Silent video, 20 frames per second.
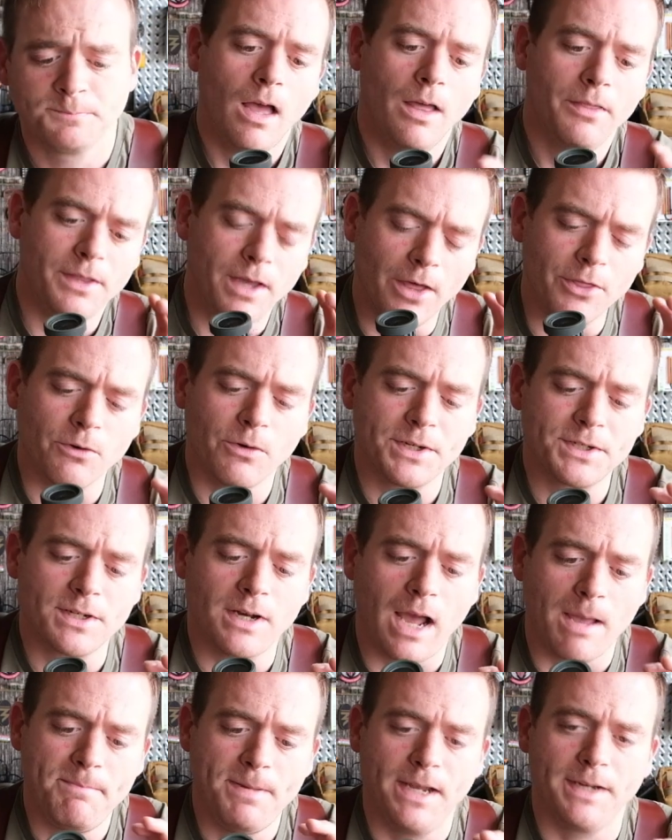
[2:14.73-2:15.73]
The other reason
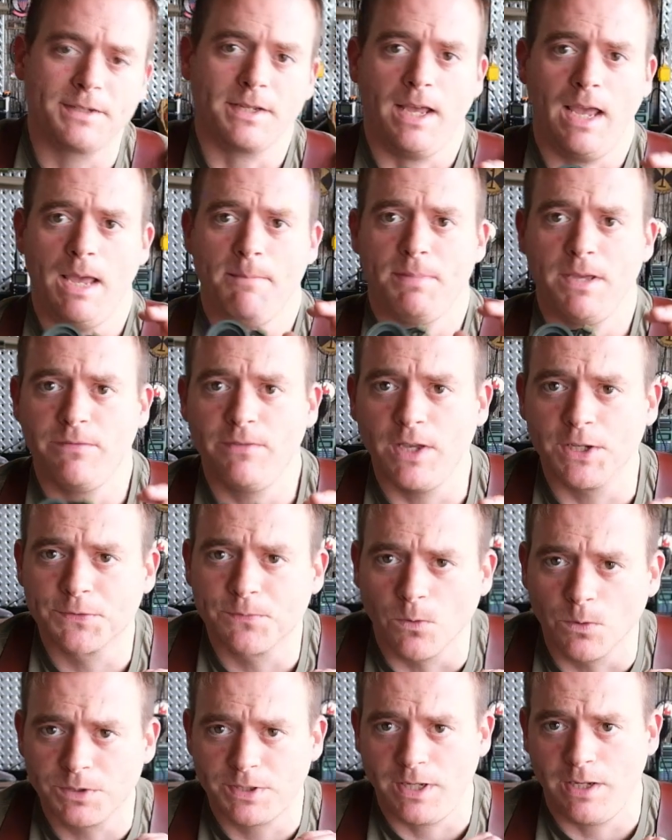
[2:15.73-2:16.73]
I picked a PVS
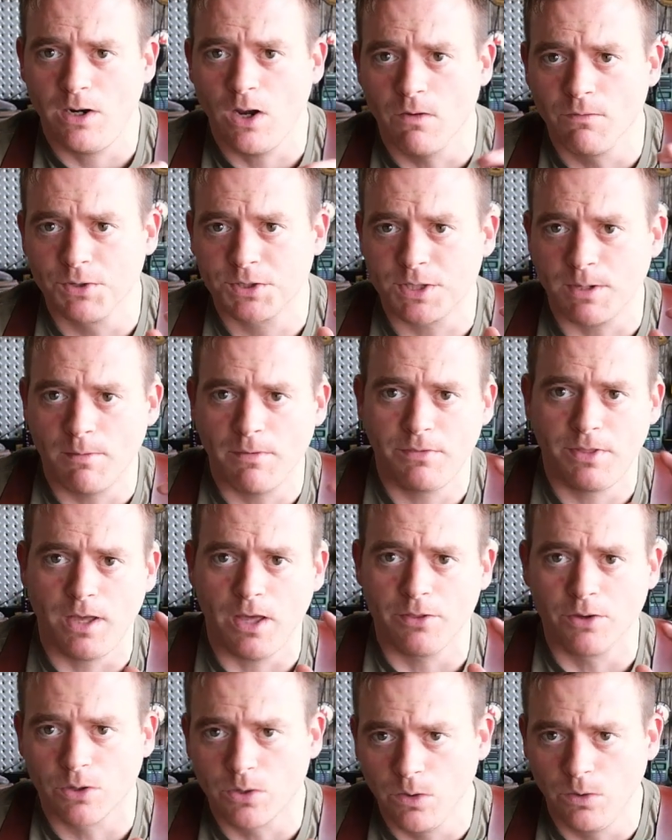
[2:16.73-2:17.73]
14 over some of the
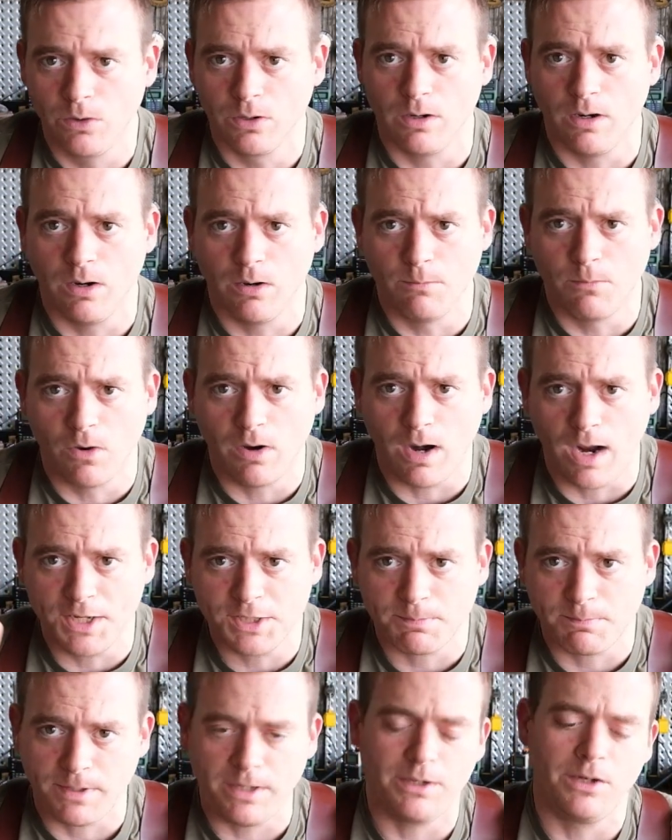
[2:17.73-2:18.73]
other cooler or more
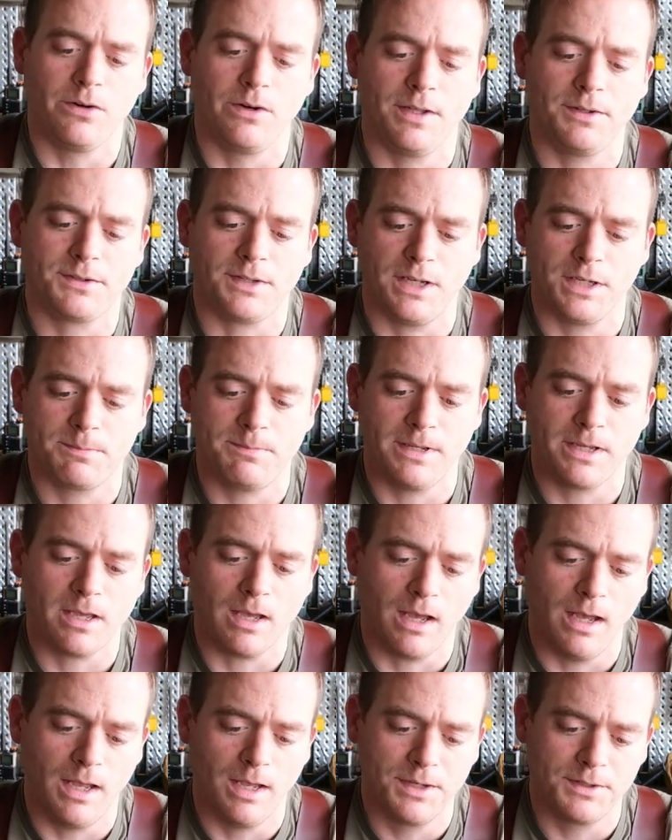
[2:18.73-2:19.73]
high-speed units is
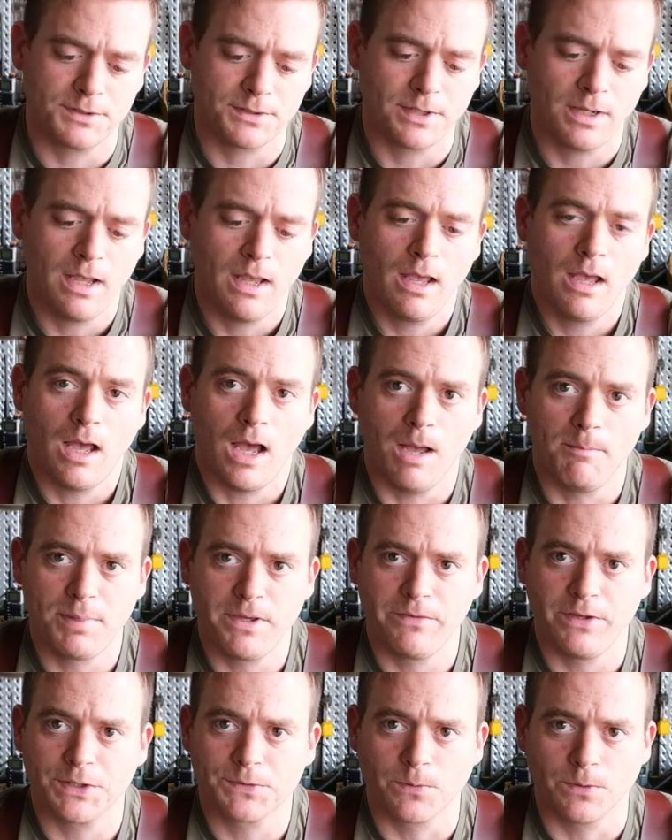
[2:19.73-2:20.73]
because
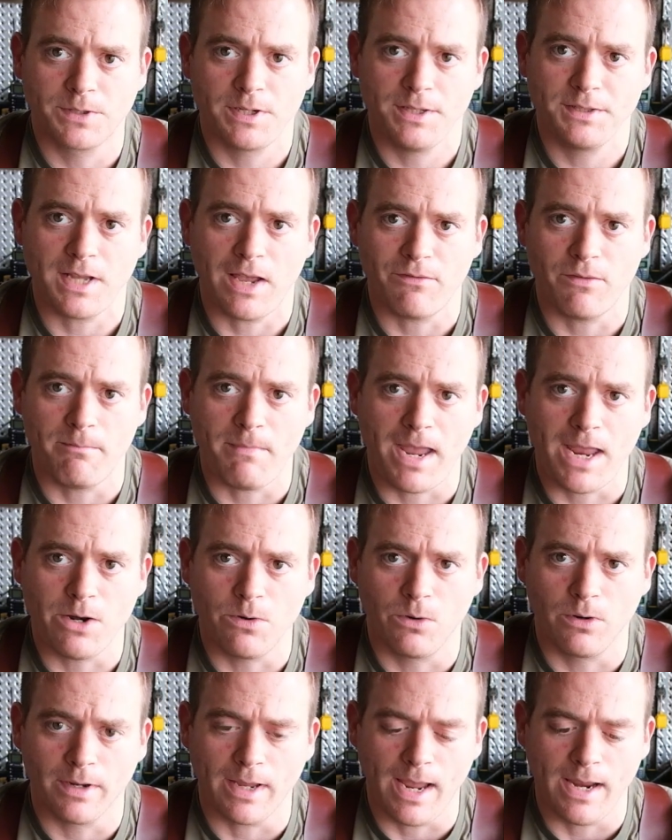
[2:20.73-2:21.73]
PVS 14s have a
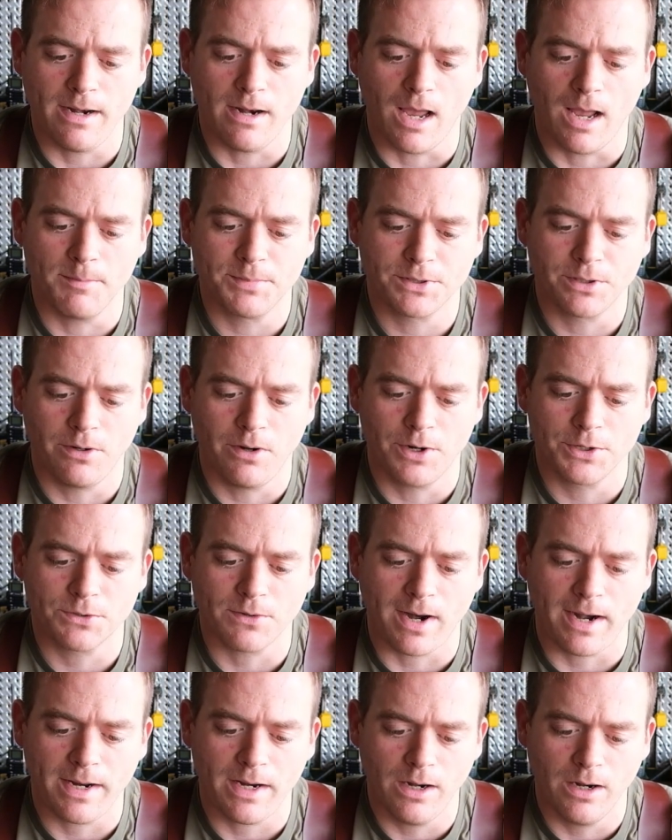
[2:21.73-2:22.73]
manual gain knob. So you notice
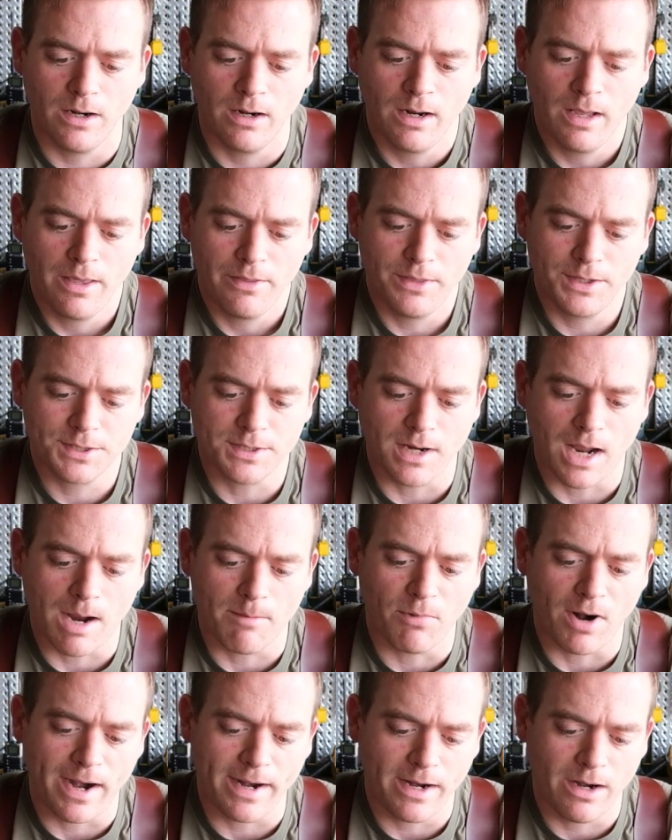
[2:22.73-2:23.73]
right here, this knob
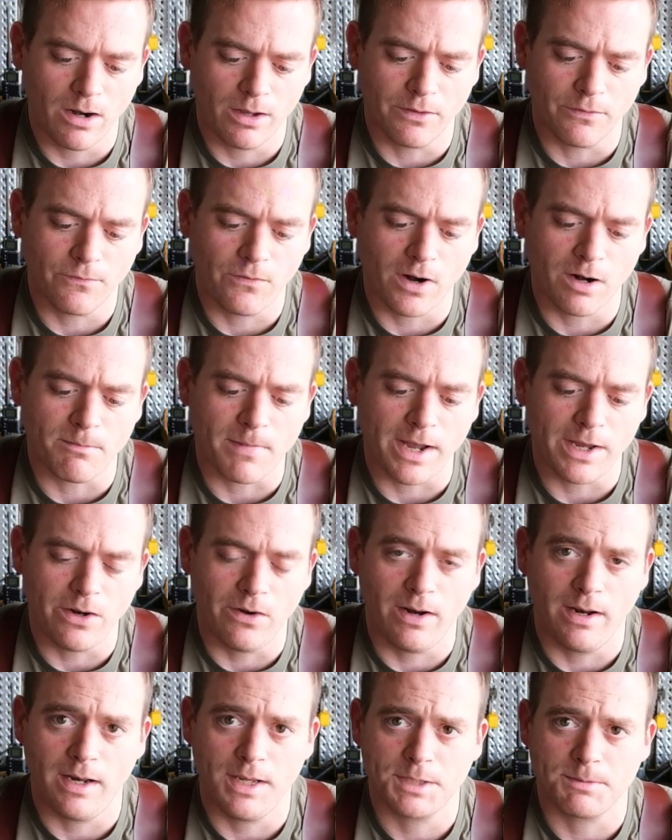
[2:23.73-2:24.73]
right here on the front of my
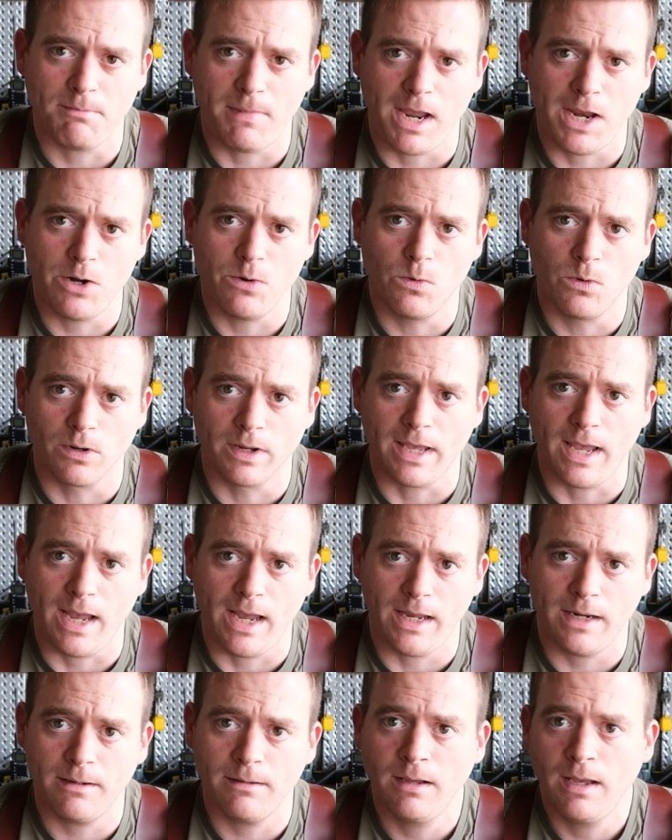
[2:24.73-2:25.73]
unit is manual
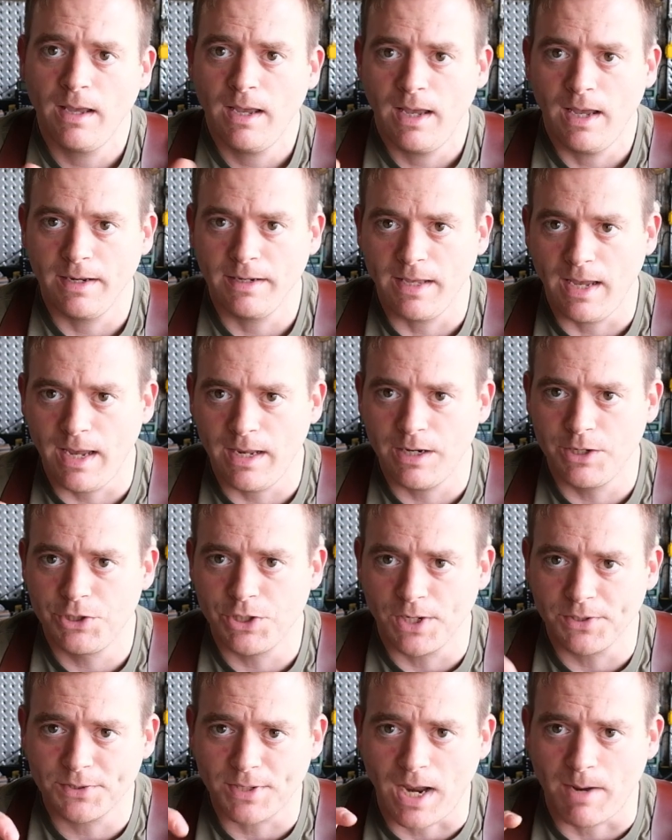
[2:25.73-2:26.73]
gain, and gain
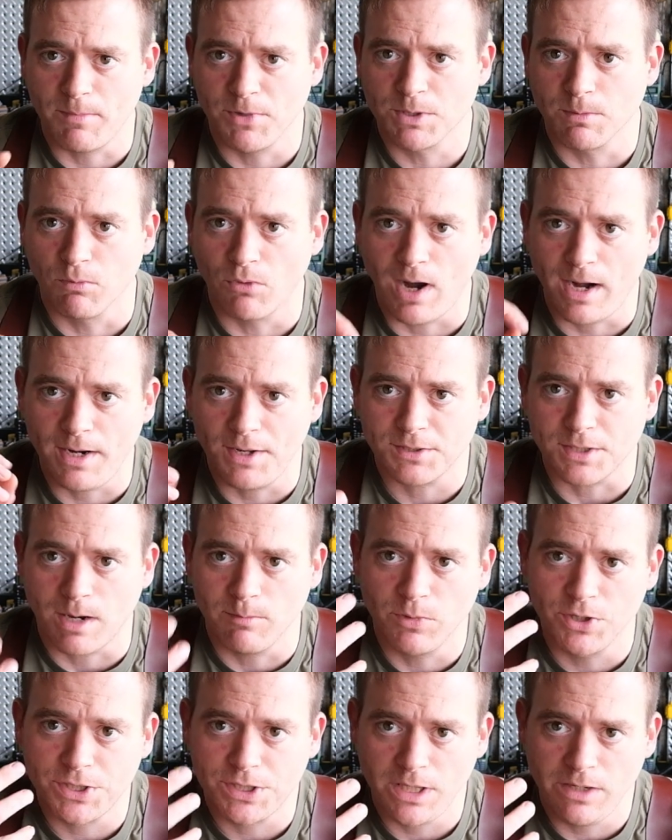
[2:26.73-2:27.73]
adjusts how much brightness I'm
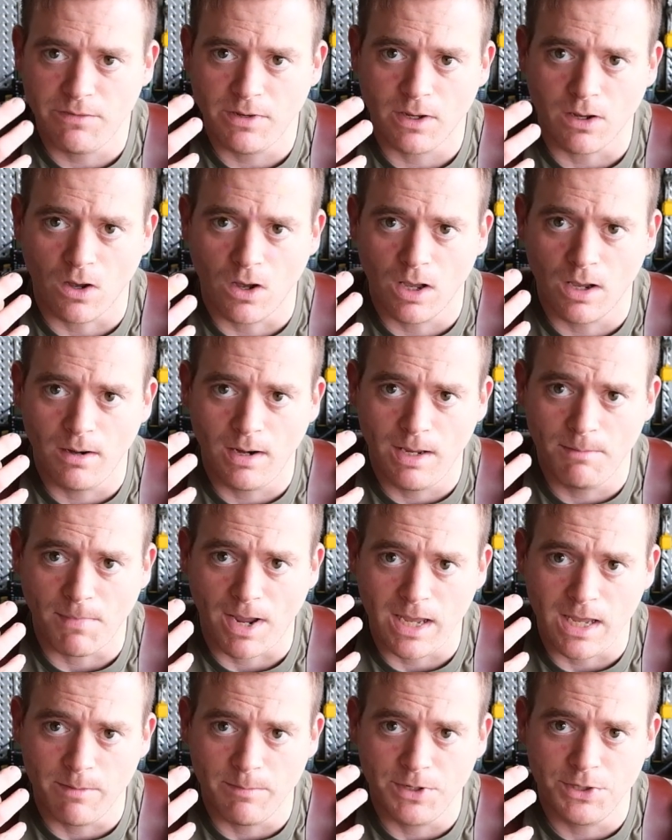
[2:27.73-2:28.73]
receiving in
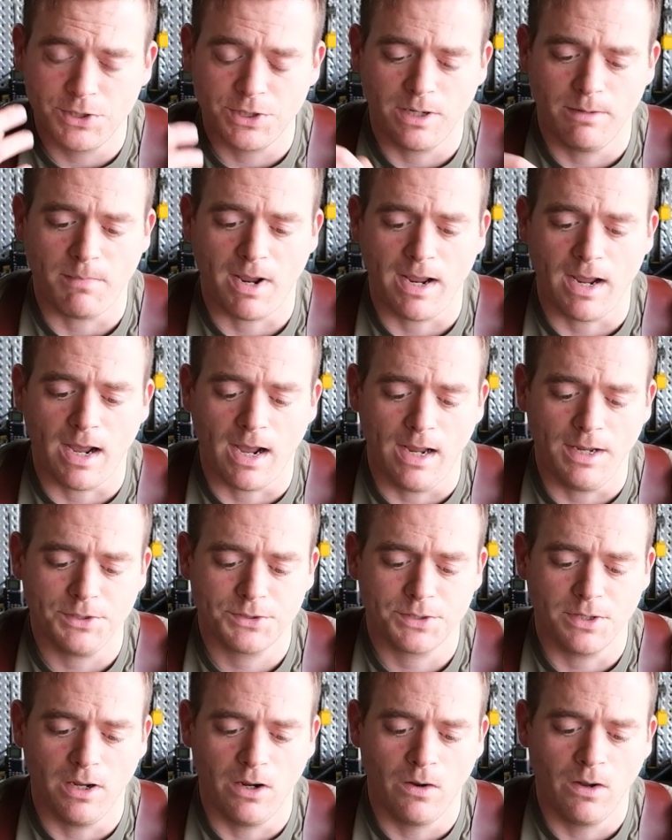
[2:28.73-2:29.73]
my image in my eye.
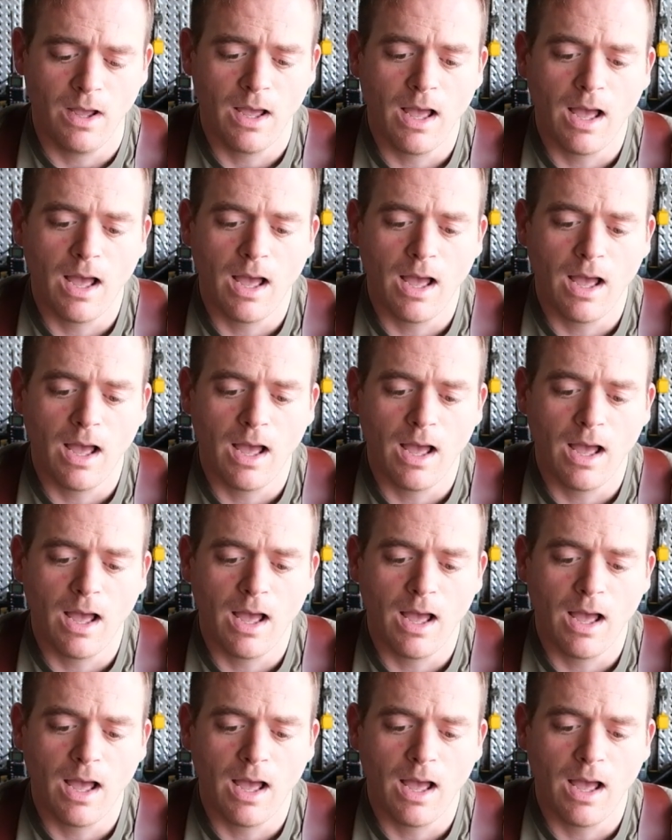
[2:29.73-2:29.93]
So